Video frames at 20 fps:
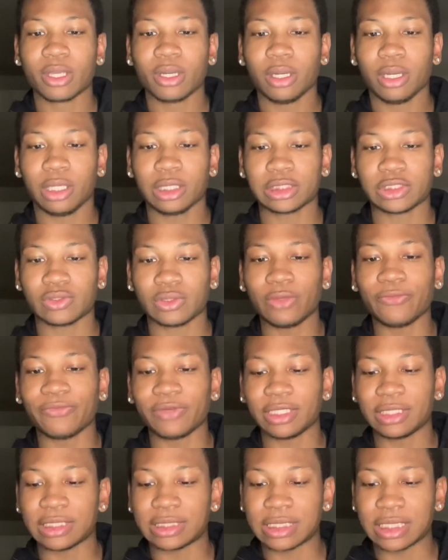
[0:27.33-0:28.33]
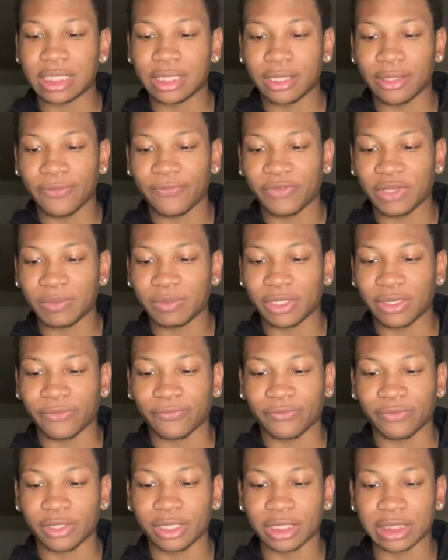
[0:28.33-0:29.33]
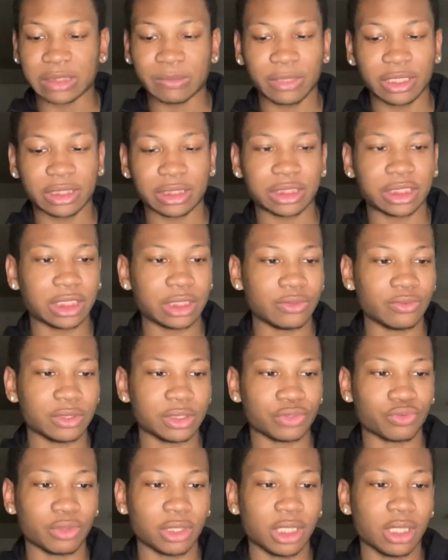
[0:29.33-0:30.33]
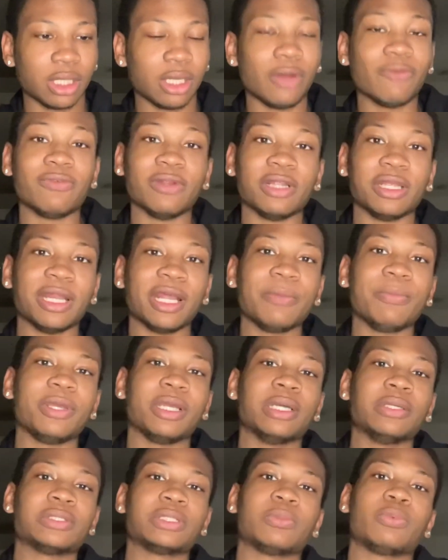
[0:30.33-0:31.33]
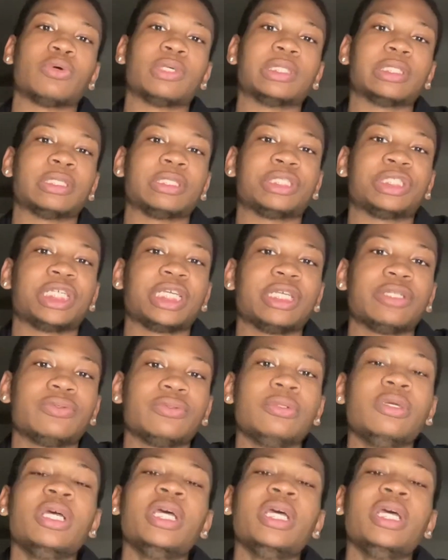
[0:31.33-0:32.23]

Also, don't forget to tell your family and friends about the channel as well, and hopefully they become supporters of the channel.